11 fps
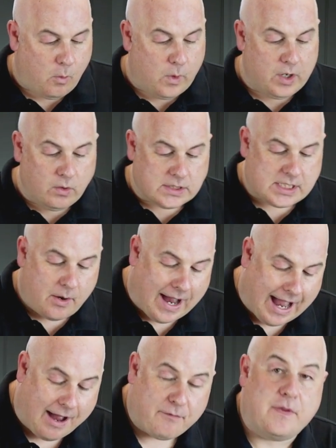We also
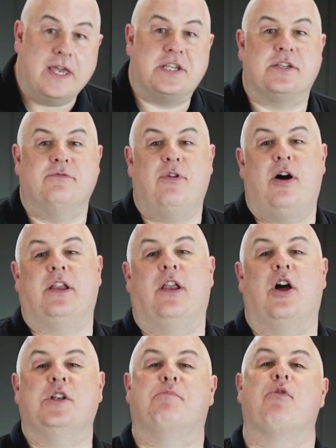have this rather
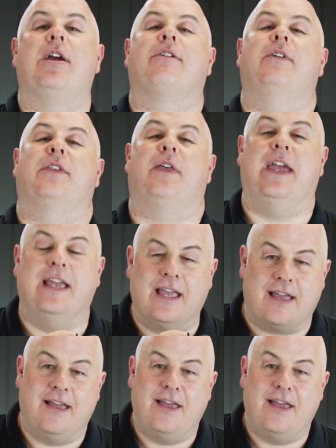large brick of a thing,